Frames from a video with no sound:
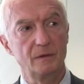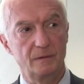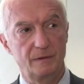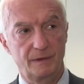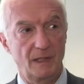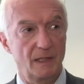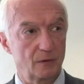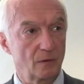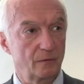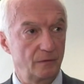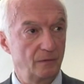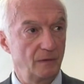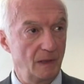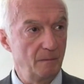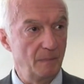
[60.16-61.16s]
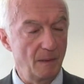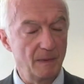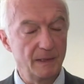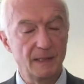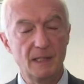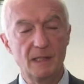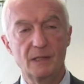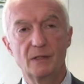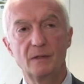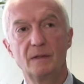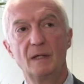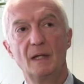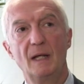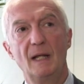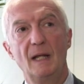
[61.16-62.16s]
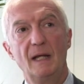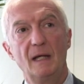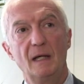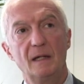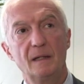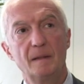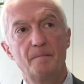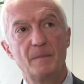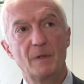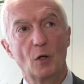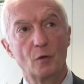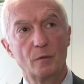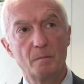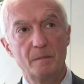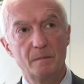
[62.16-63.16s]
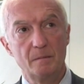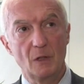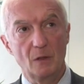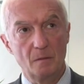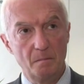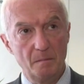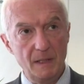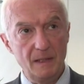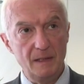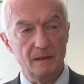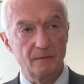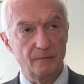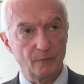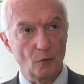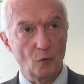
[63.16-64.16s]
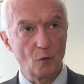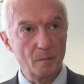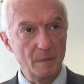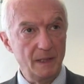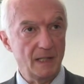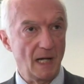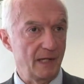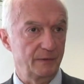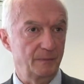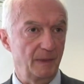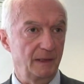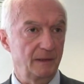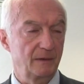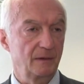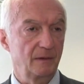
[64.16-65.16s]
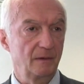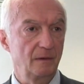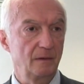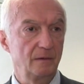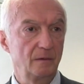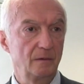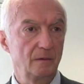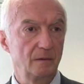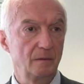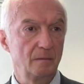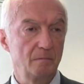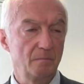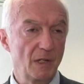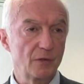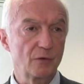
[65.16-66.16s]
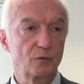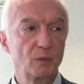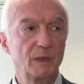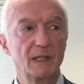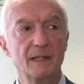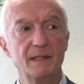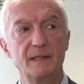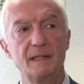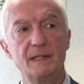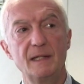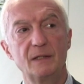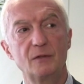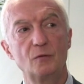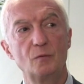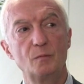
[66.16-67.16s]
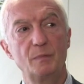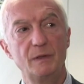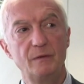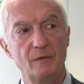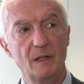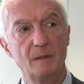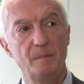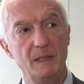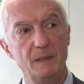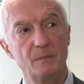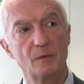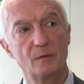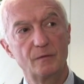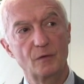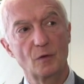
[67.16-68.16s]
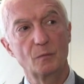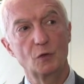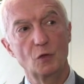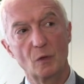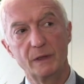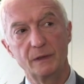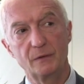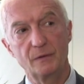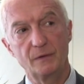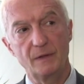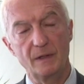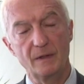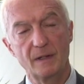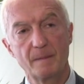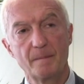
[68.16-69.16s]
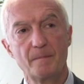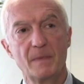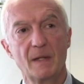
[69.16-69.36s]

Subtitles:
the state of implementation on four main aspects. The measures we can take to prevent people from going to Syria,